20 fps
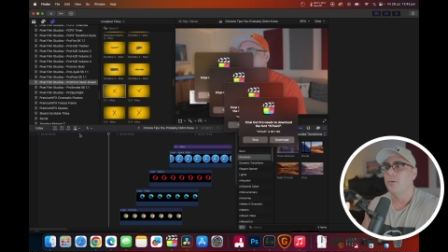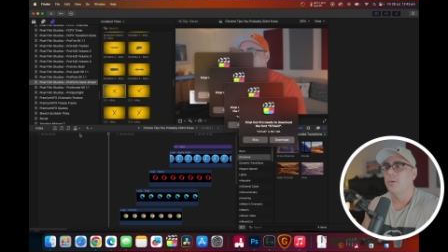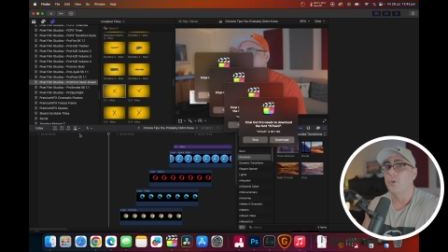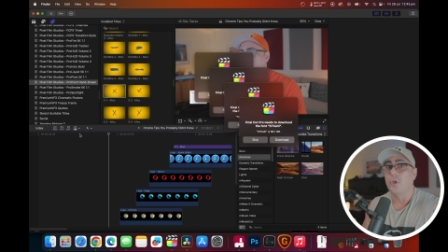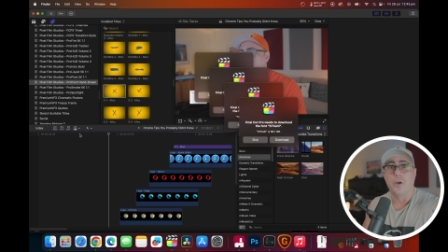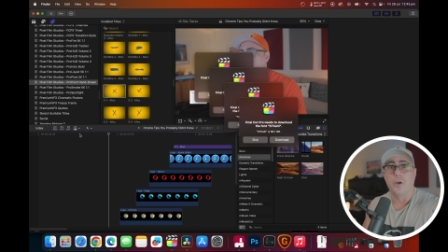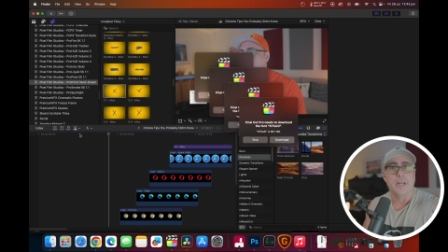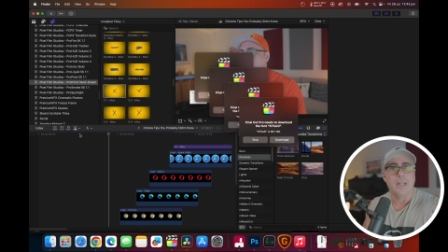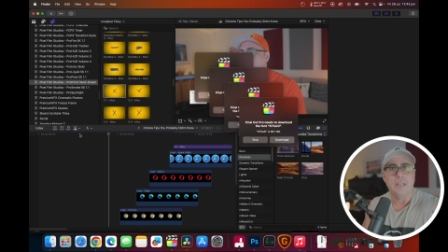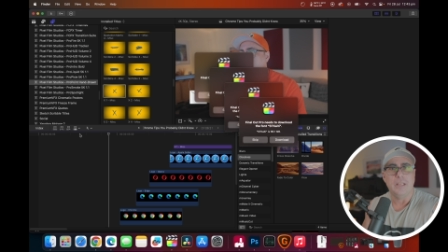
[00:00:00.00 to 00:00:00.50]

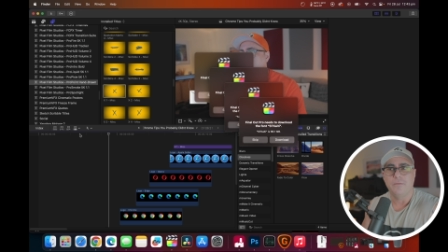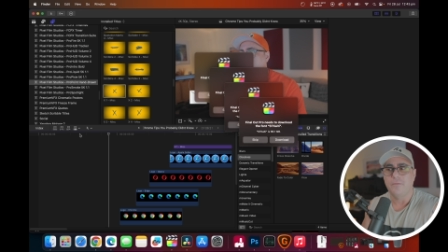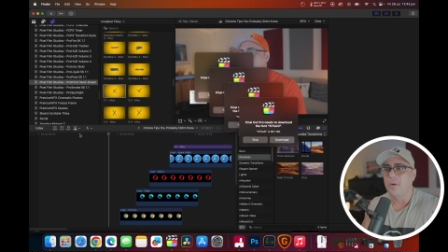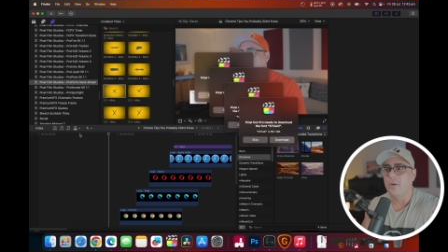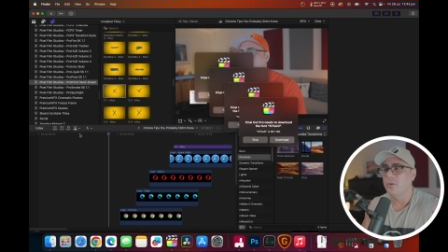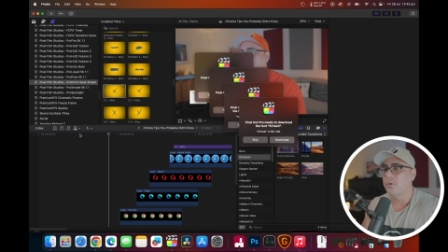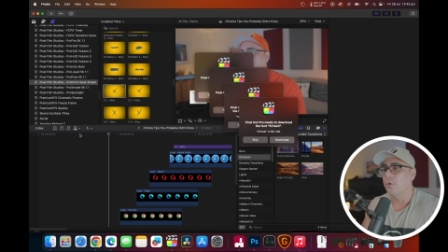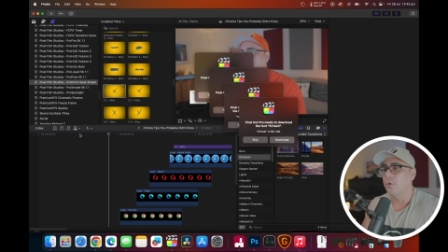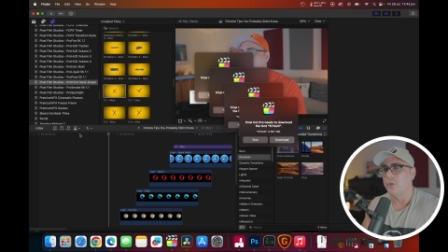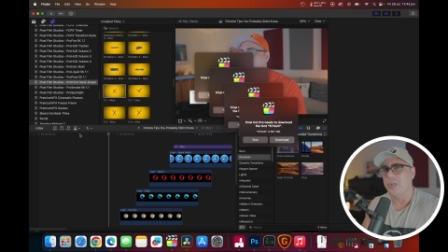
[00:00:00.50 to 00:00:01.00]
Chinese
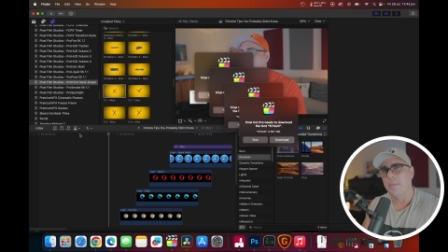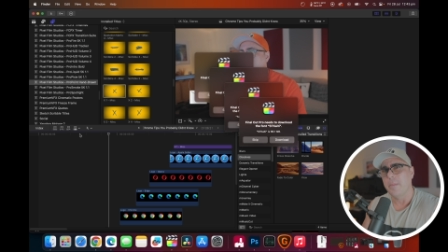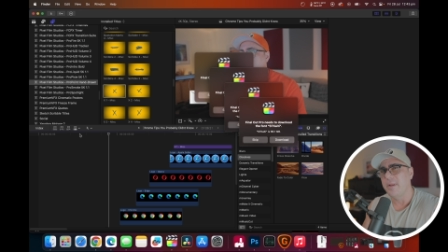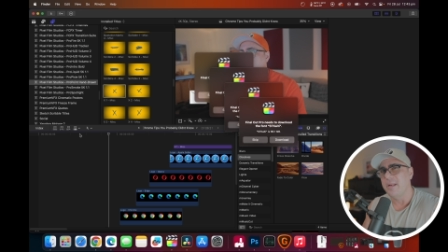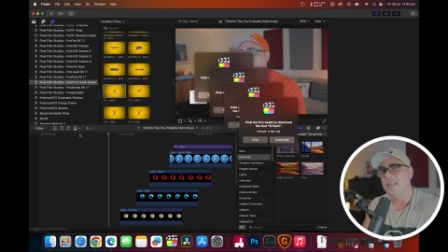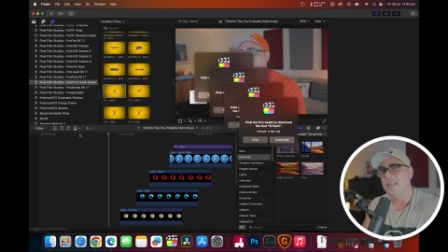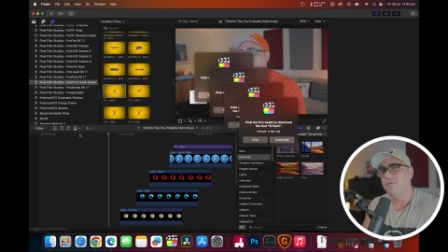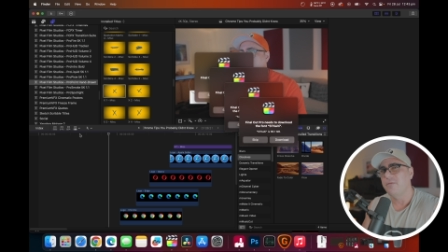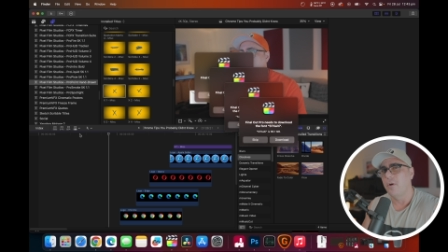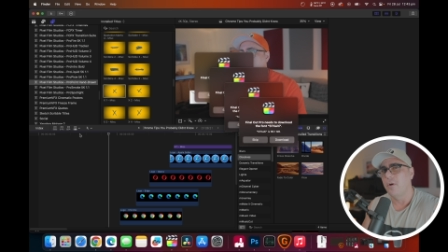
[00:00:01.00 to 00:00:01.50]
fonts or
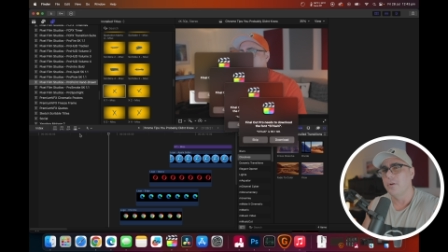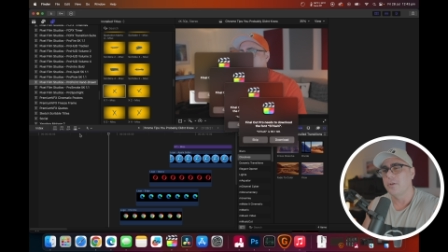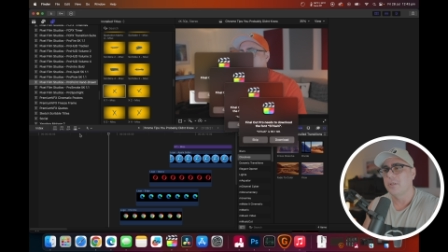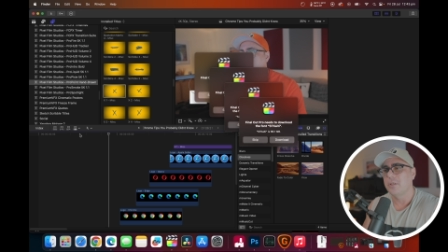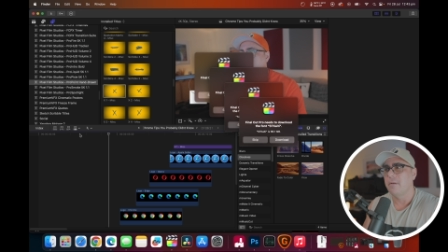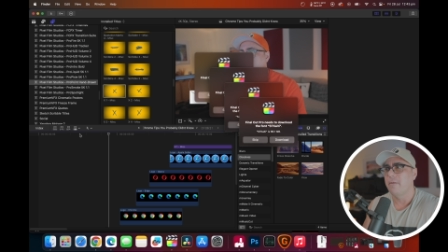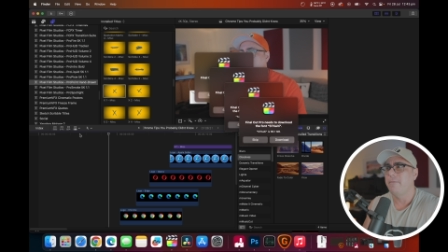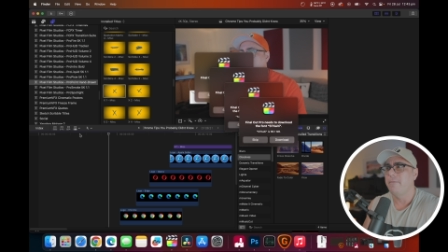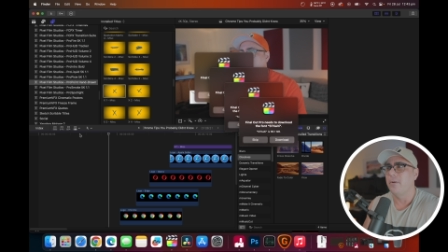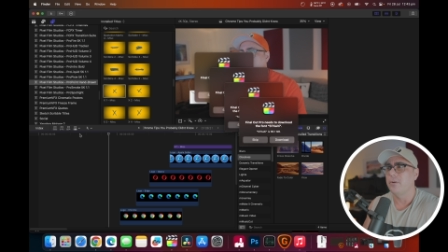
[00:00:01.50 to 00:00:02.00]
Japanese
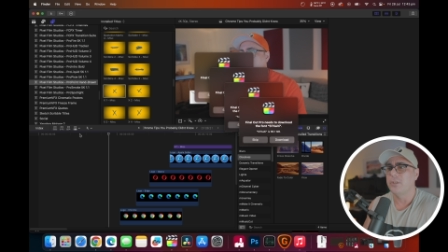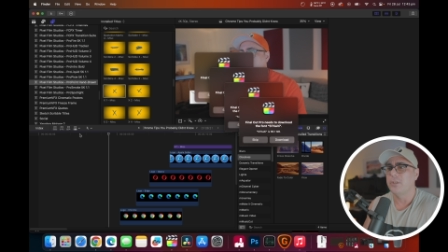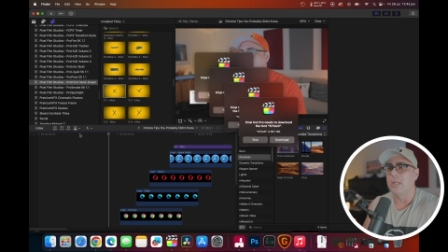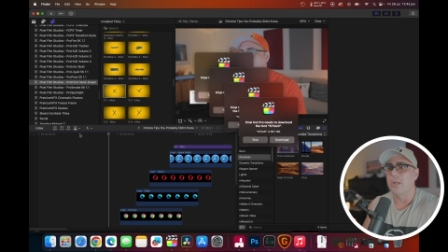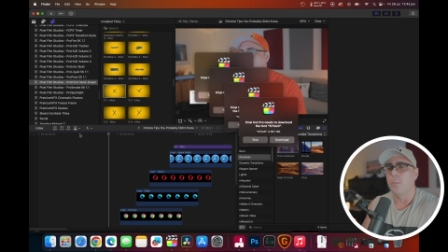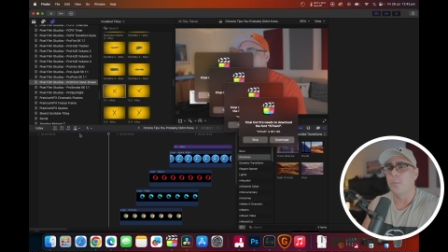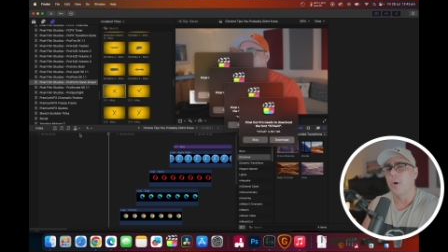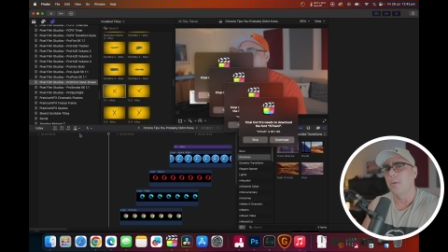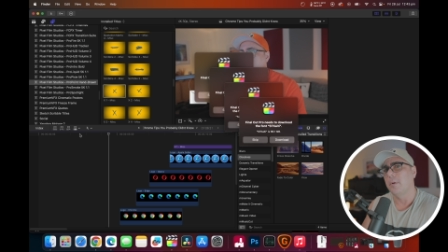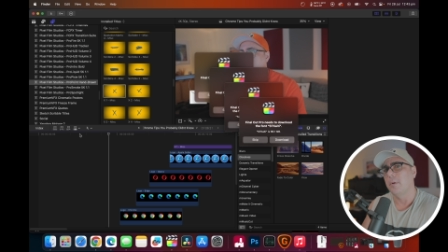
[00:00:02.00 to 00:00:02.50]
fonts, fonts that
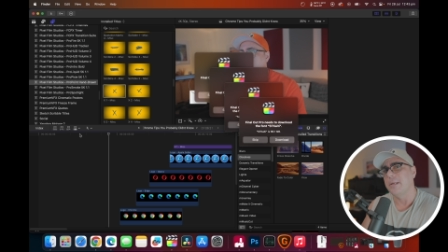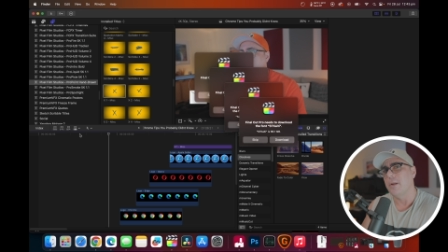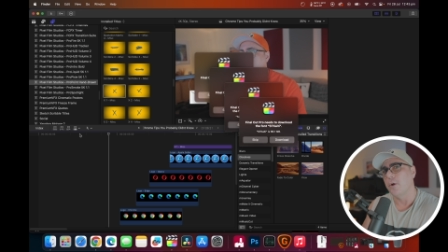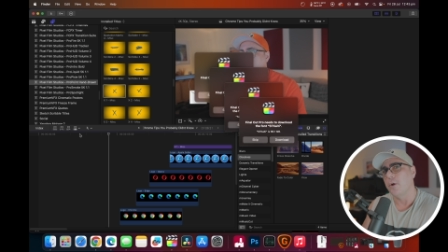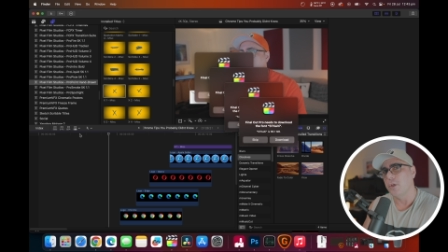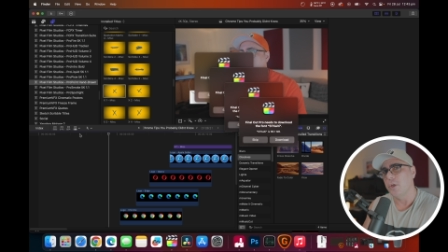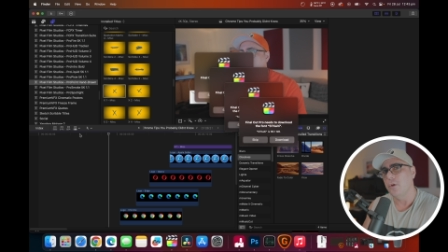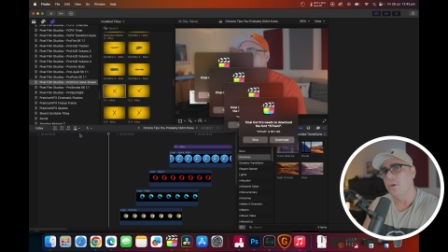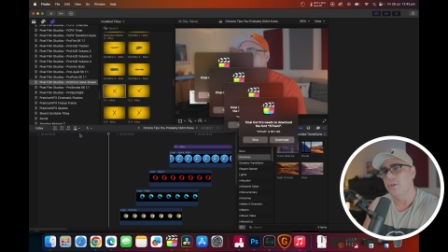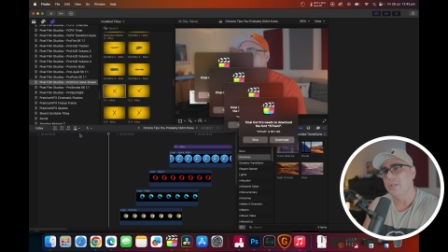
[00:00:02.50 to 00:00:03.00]
you're probably
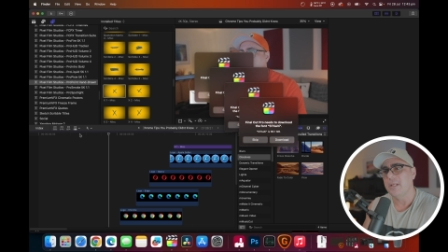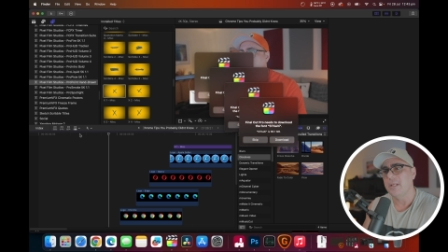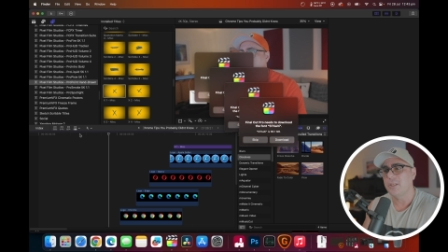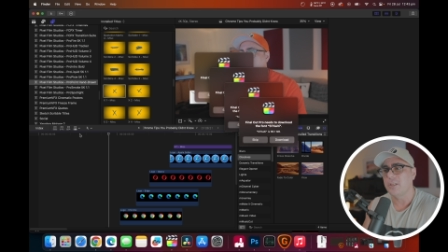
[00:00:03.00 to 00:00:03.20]
not using.